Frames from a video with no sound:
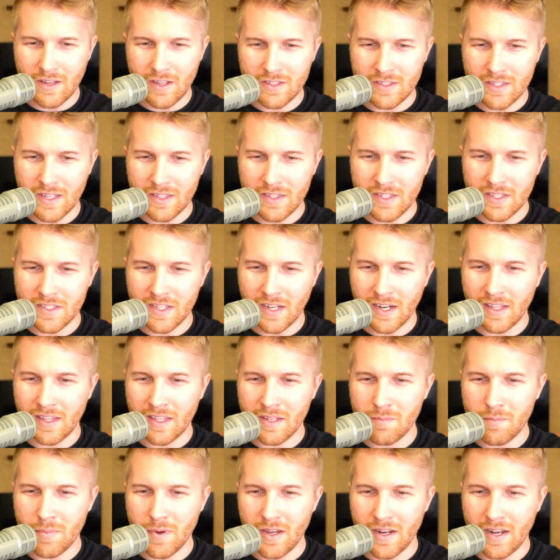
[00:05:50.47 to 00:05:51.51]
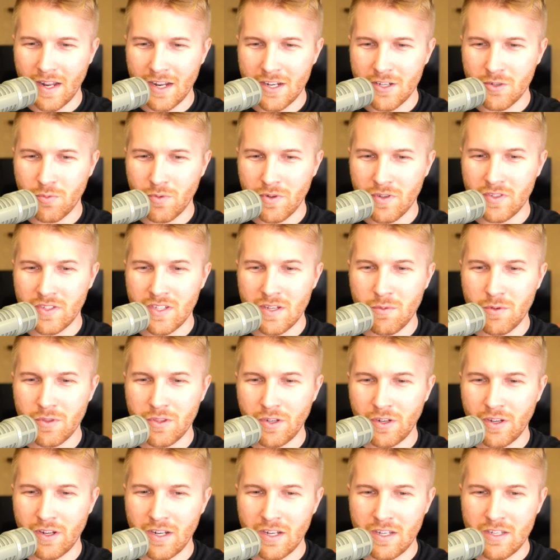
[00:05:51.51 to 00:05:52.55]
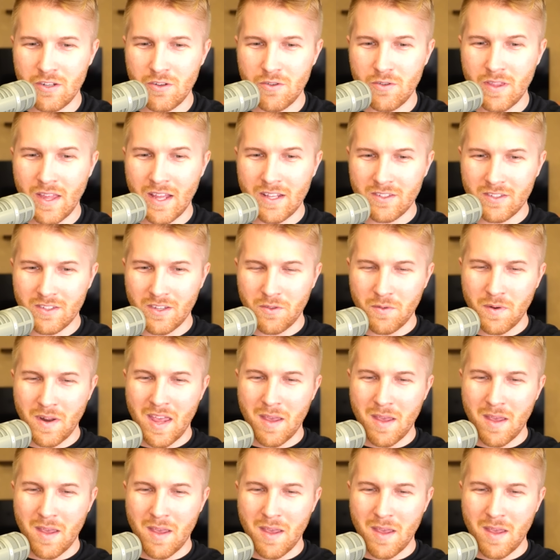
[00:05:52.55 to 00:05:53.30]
It's not this island, but I just want to see what they're going to do. That's Southern